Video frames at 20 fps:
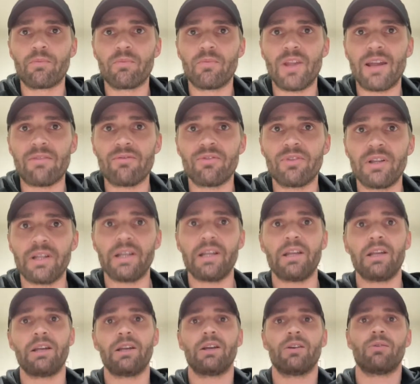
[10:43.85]

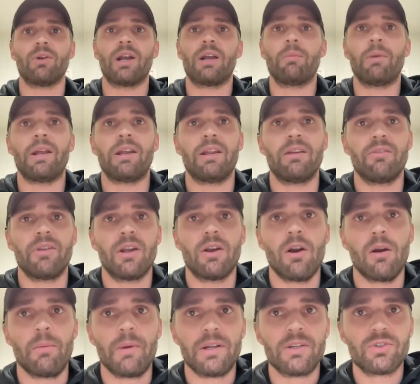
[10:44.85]
definitely recommend giving
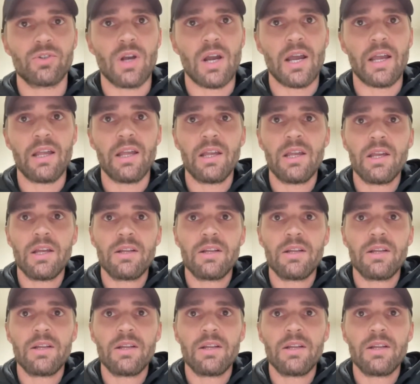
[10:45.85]
carbon a try